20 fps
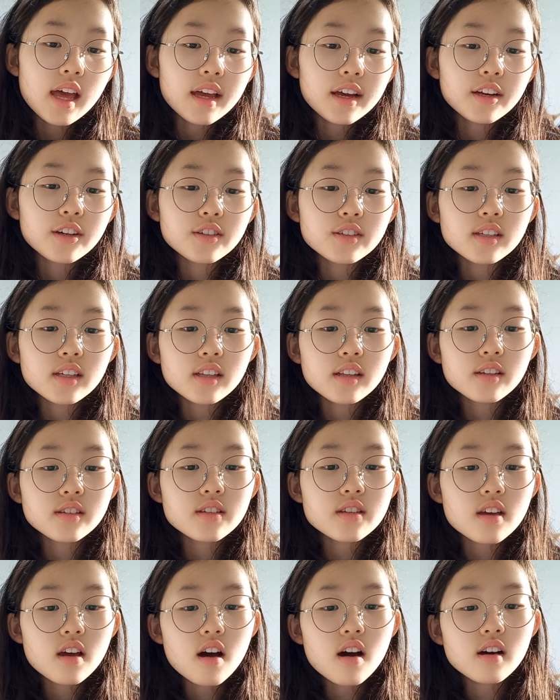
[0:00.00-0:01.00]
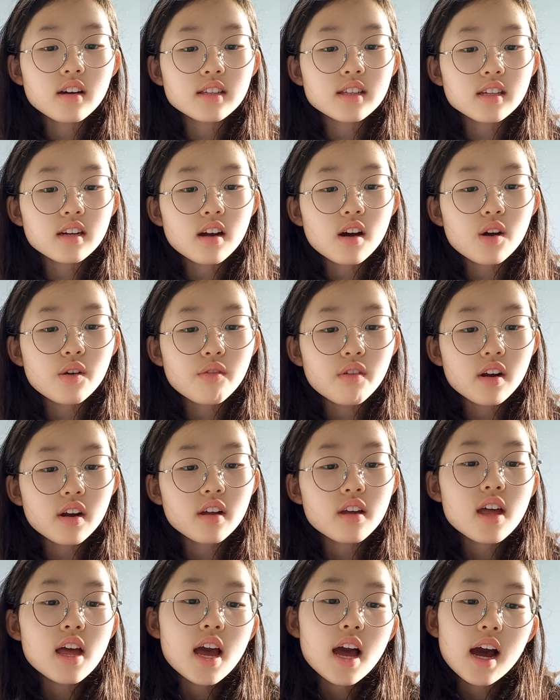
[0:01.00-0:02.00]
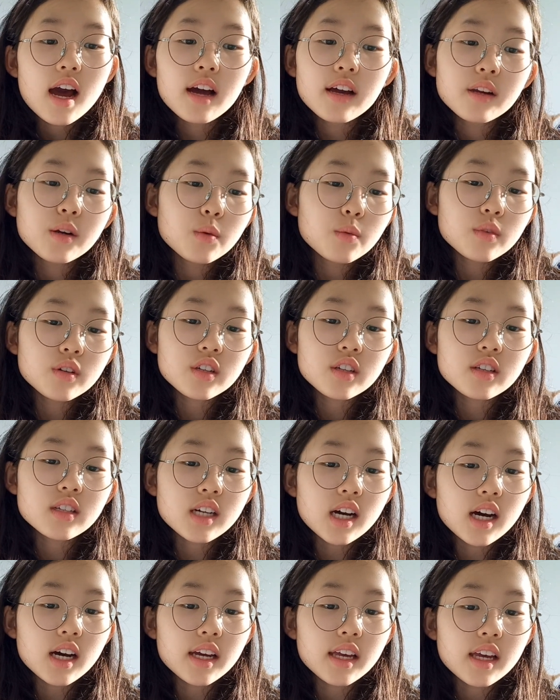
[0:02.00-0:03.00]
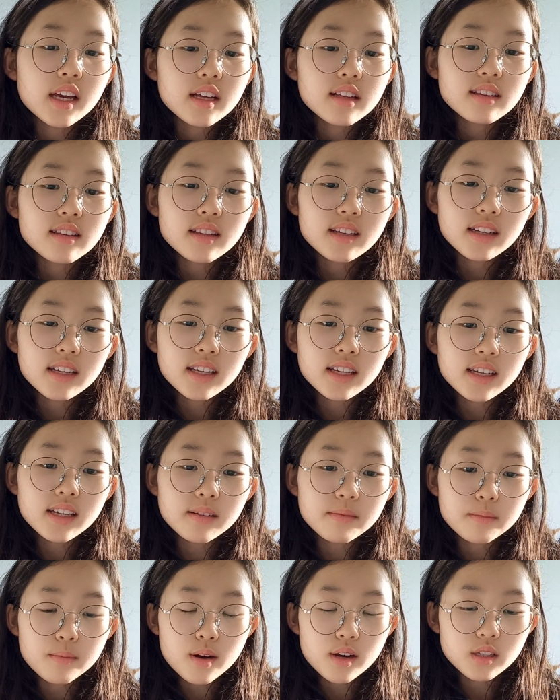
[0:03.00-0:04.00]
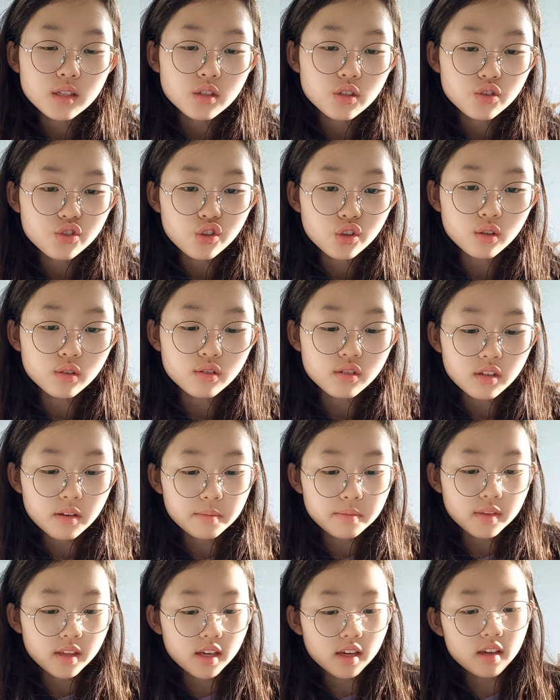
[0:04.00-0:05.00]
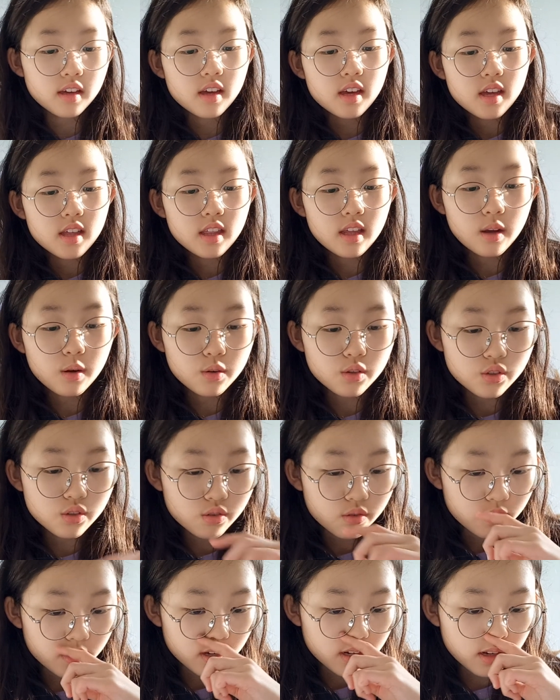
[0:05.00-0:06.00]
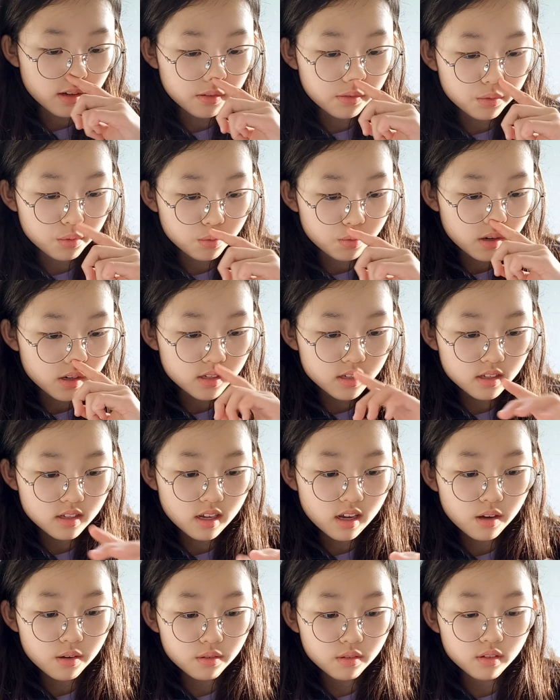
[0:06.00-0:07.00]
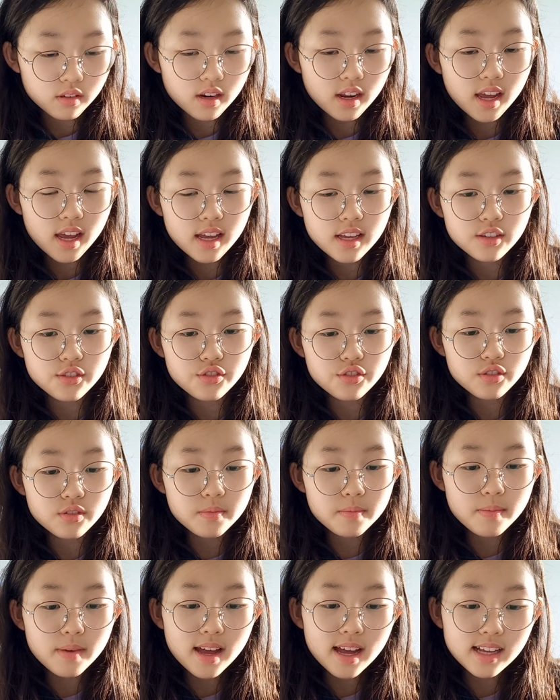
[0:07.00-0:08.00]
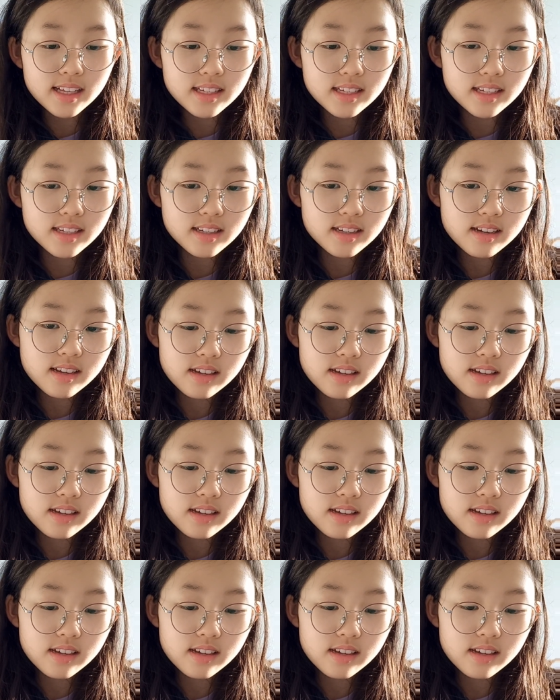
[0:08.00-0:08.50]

Goosey Loosey haunted, however, I don't want to die. The king must do something. He was scurried up towards town and soon met.